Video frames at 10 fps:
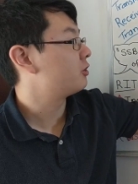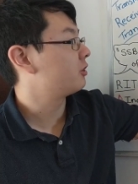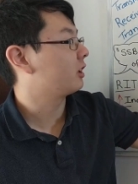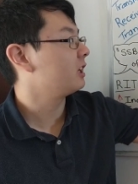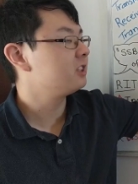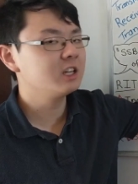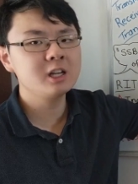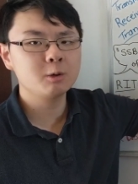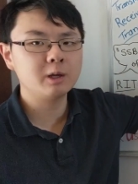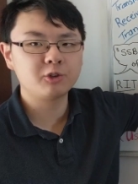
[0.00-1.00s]
It's just a
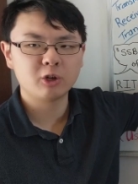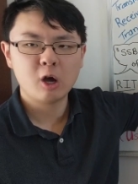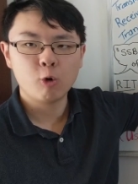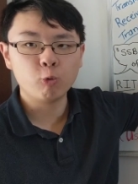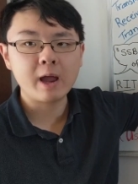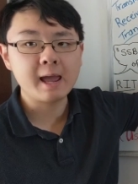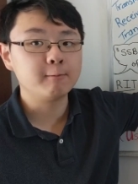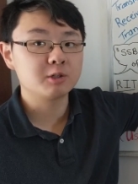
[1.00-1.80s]
continuous wave